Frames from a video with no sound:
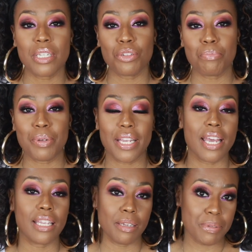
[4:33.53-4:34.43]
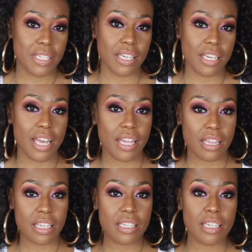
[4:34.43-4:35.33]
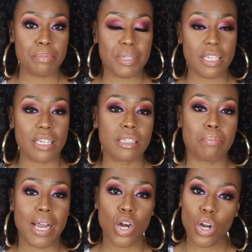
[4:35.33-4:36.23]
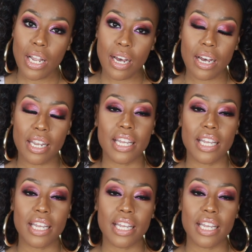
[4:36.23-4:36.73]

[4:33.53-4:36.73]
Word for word: duping a lipstick, and this lipstick is by Guerlain,